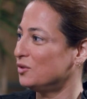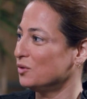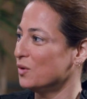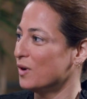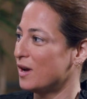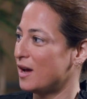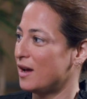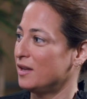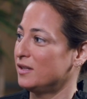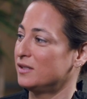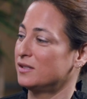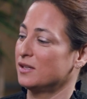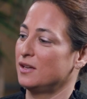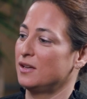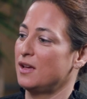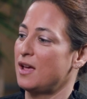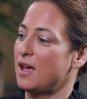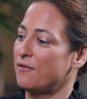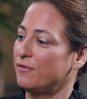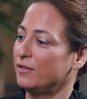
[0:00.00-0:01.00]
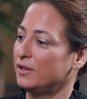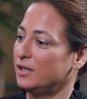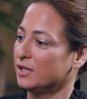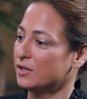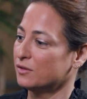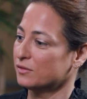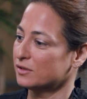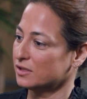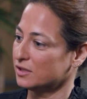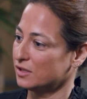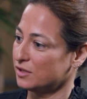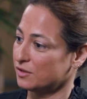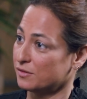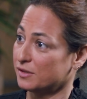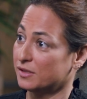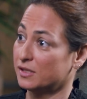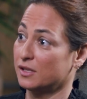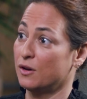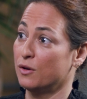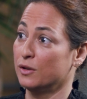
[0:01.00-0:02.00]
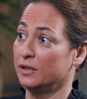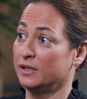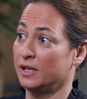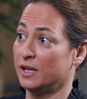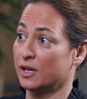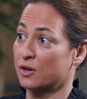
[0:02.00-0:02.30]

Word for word: to uh, uh heavily consider it on